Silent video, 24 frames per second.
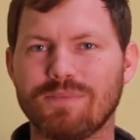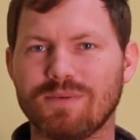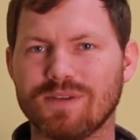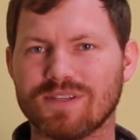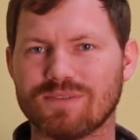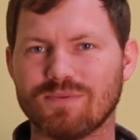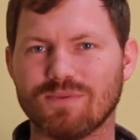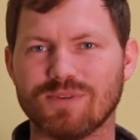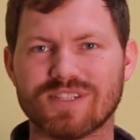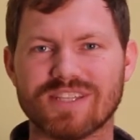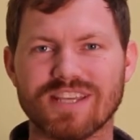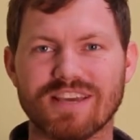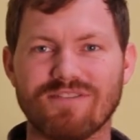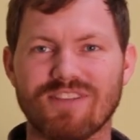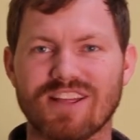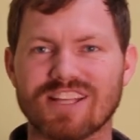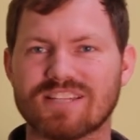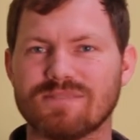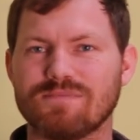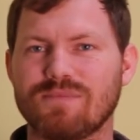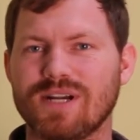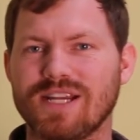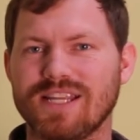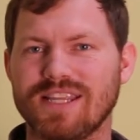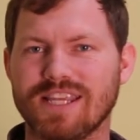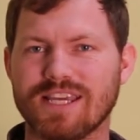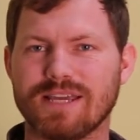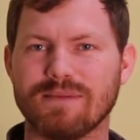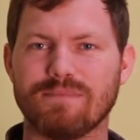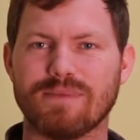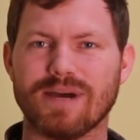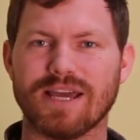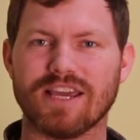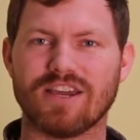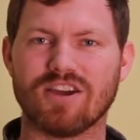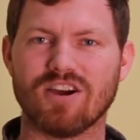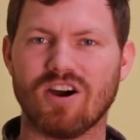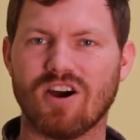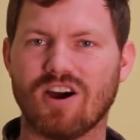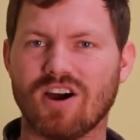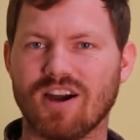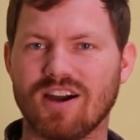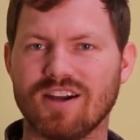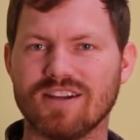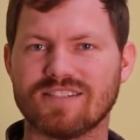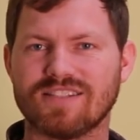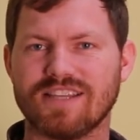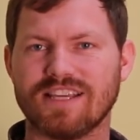because once they have lots of money, they can buy
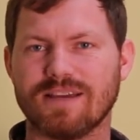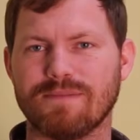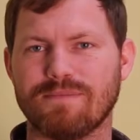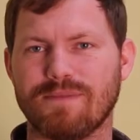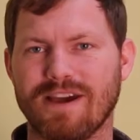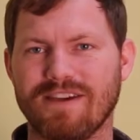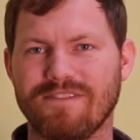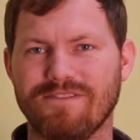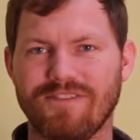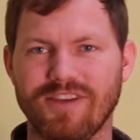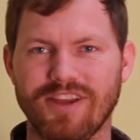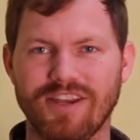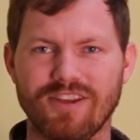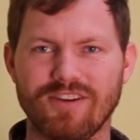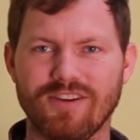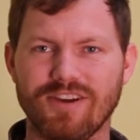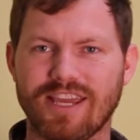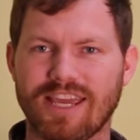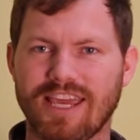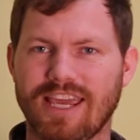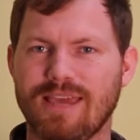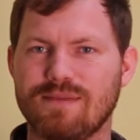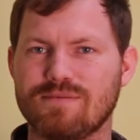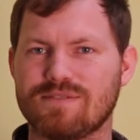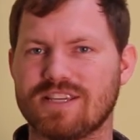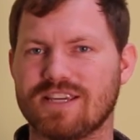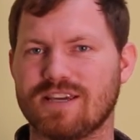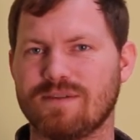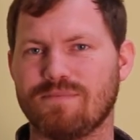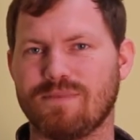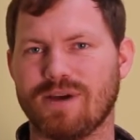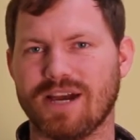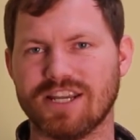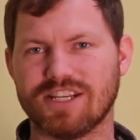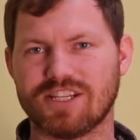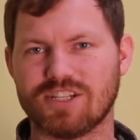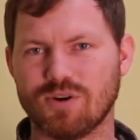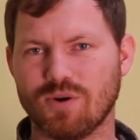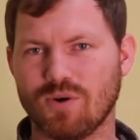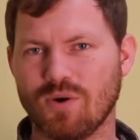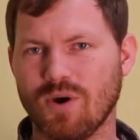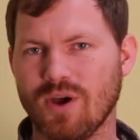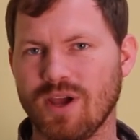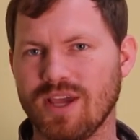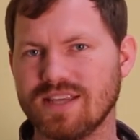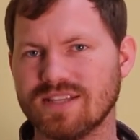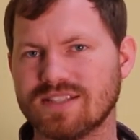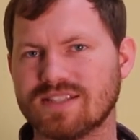cars, they can buy video games, they can buy
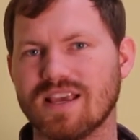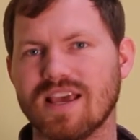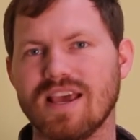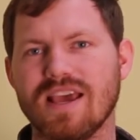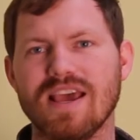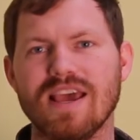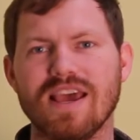toys,